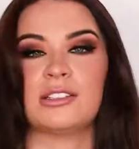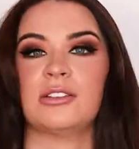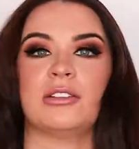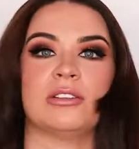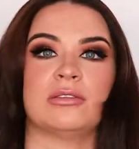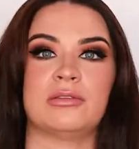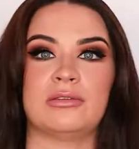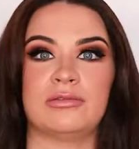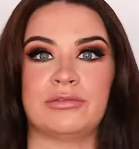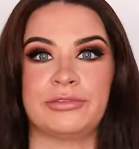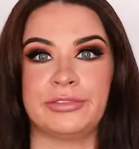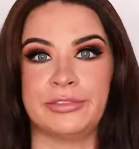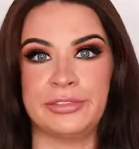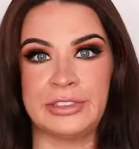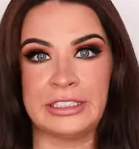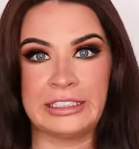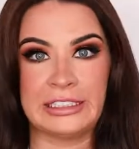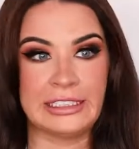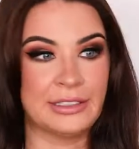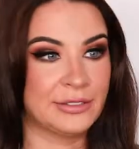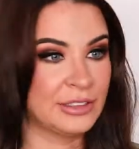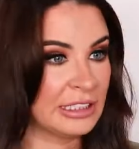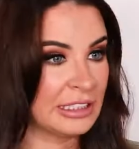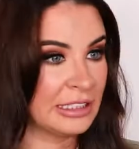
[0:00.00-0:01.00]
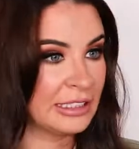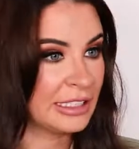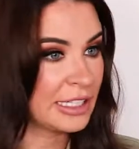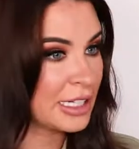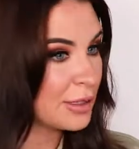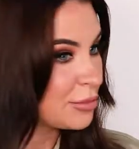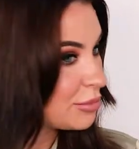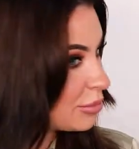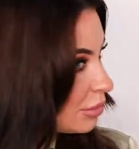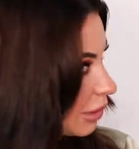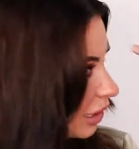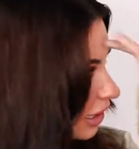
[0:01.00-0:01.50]
not really
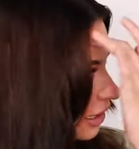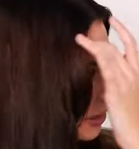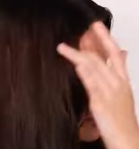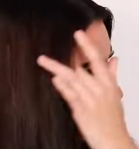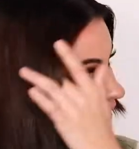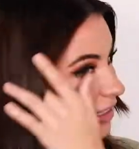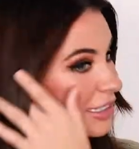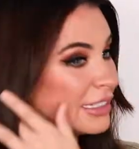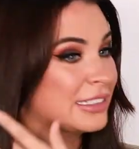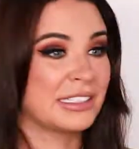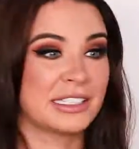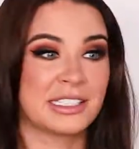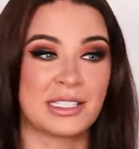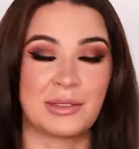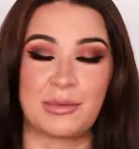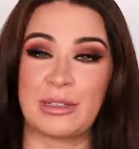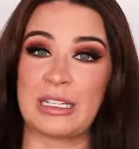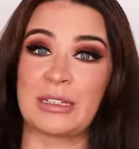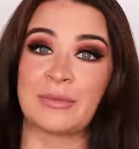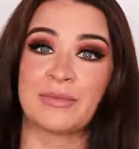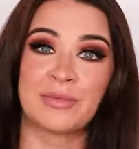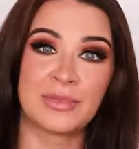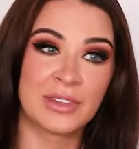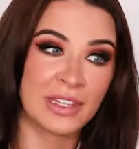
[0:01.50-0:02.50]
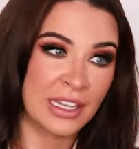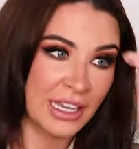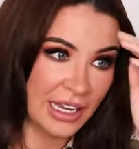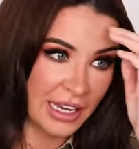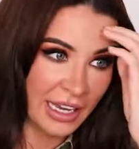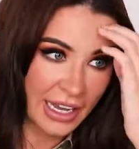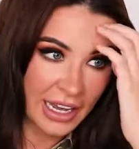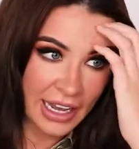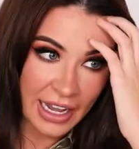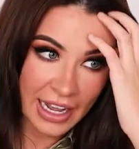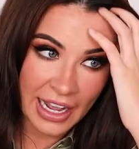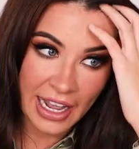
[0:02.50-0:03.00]
neat, but it doesn't need to be.
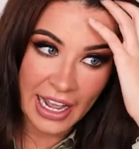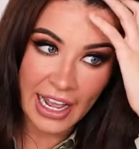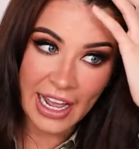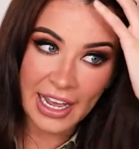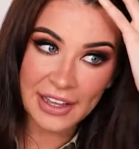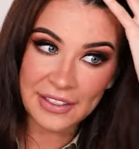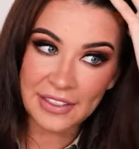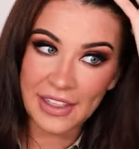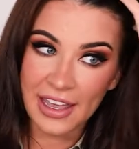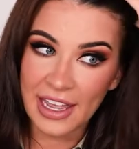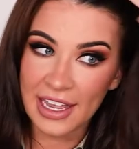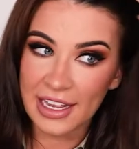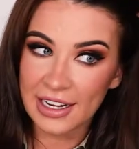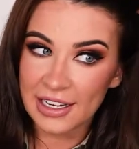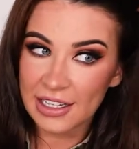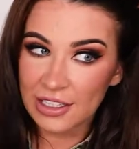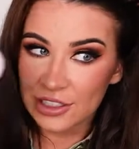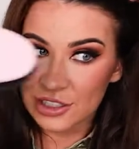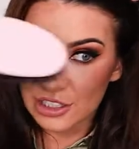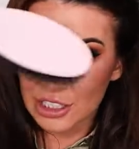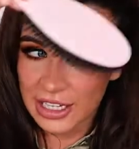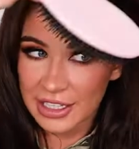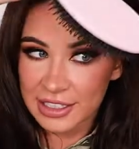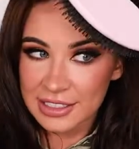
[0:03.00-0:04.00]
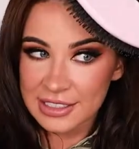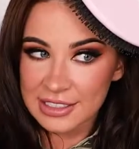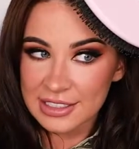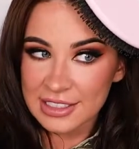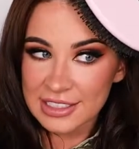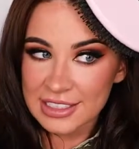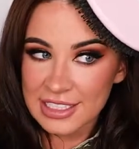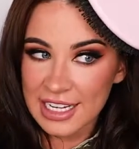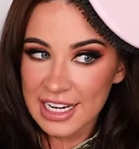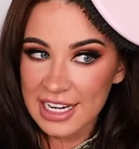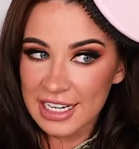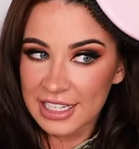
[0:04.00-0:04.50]
And then
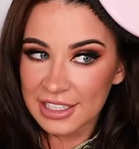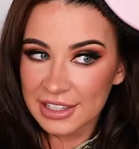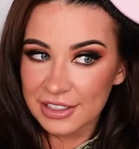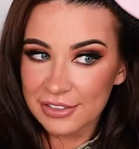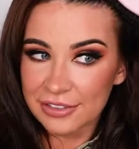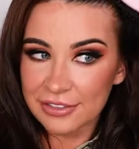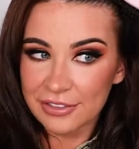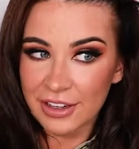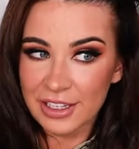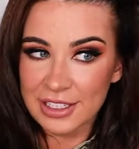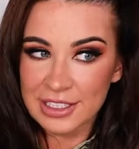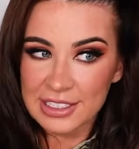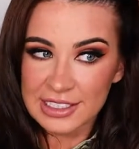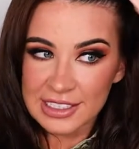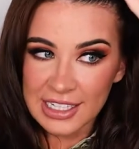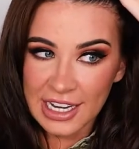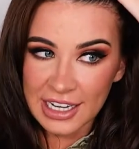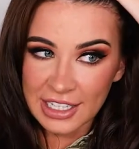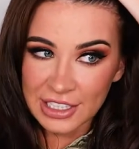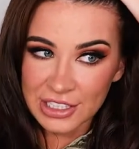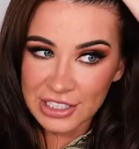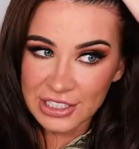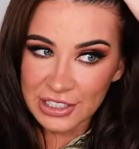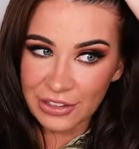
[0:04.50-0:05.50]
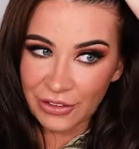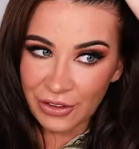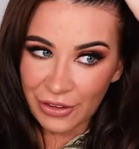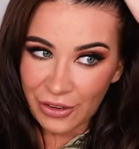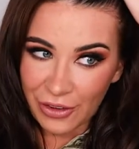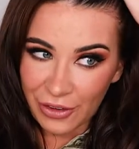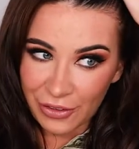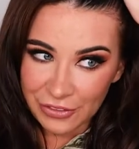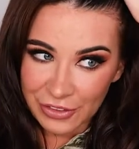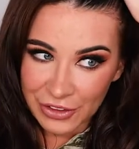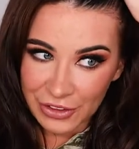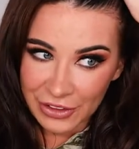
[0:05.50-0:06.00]
just take the front section
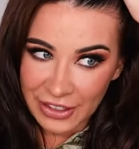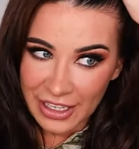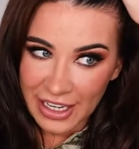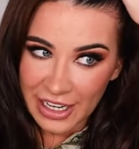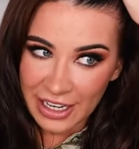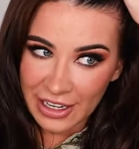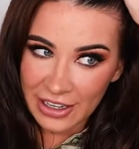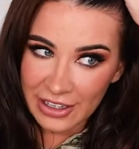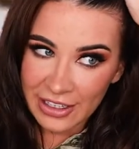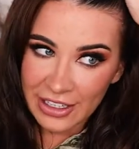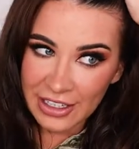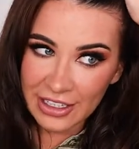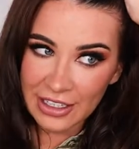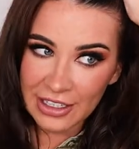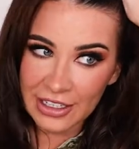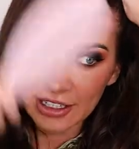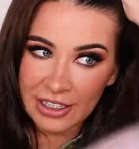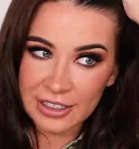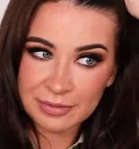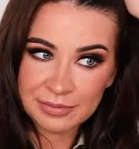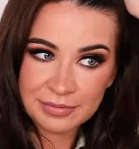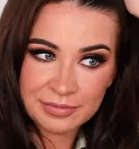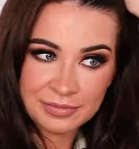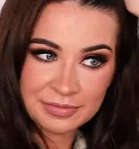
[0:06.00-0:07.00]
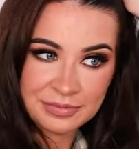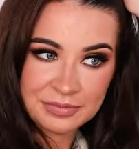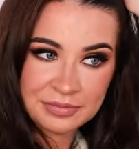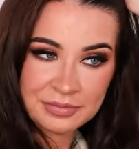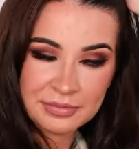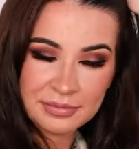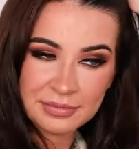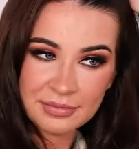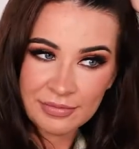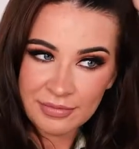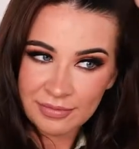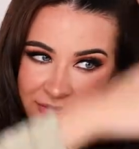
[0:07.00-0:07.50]
of your hair here,
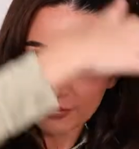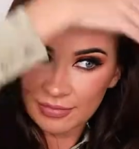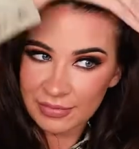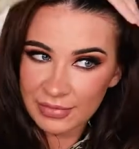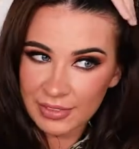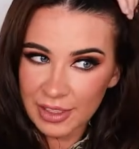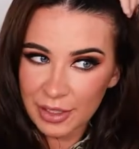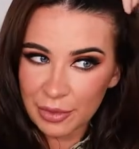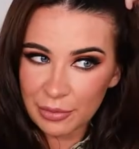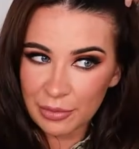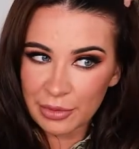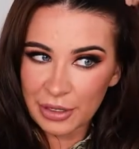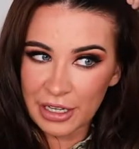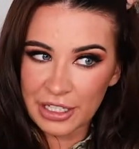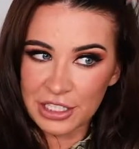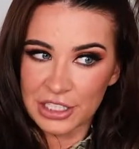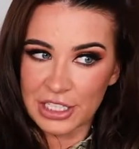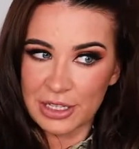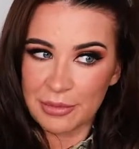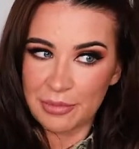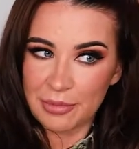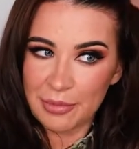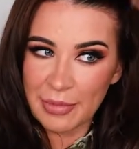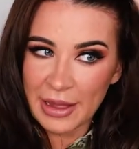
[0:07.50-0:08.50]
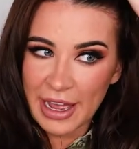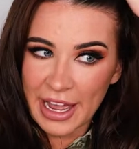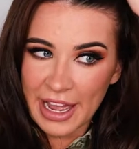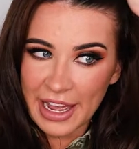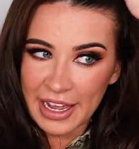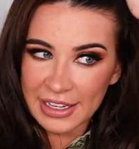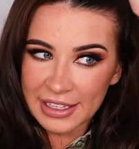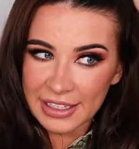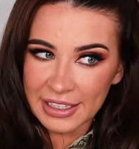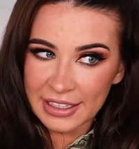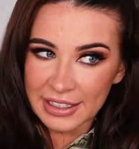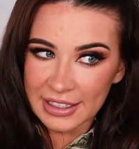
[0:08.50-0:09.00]
brush it
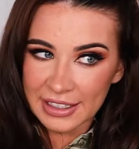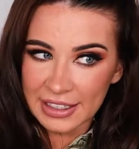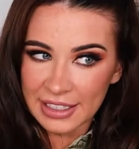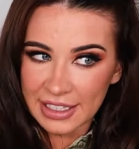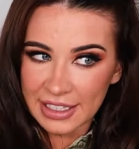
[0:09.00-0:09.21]
back.